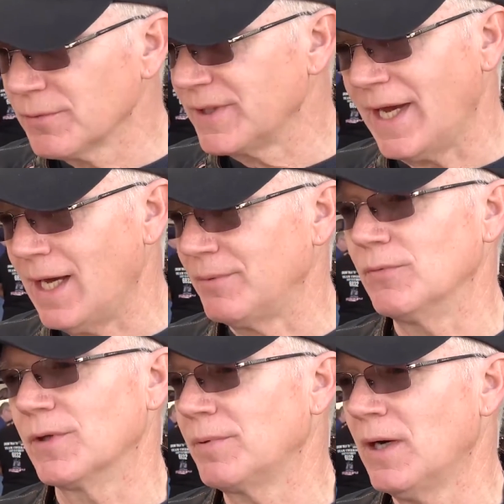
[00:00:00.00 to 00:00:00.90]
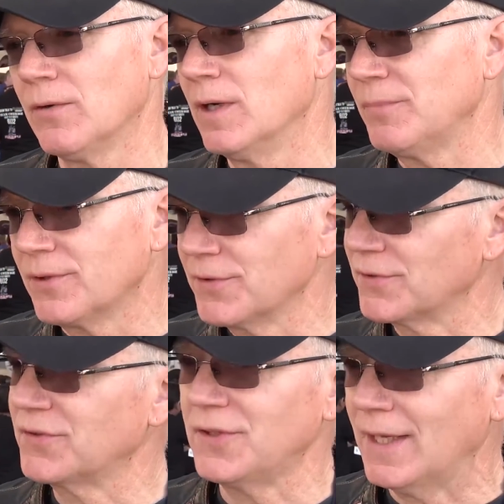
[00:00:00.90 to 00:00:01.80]
really happy with a power amp because
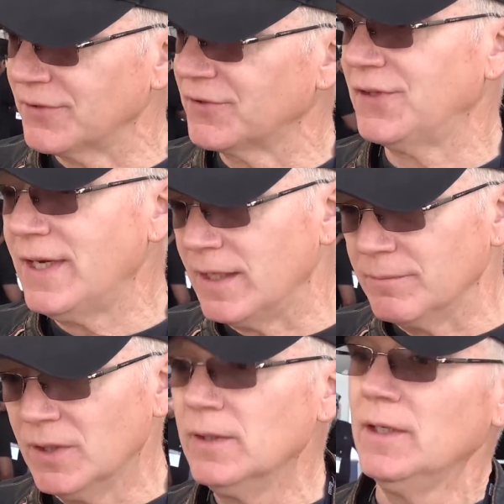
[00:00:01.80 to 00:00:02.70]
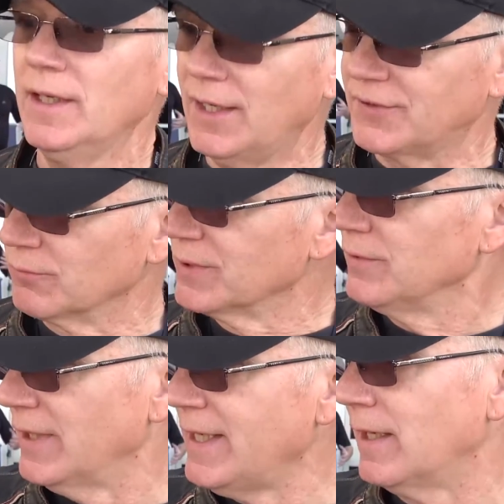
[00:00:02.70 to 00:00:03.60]
it's not the same as a
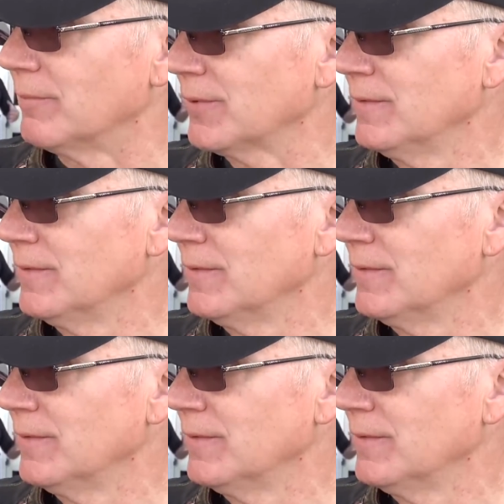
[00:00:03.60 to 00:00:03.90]
real amp.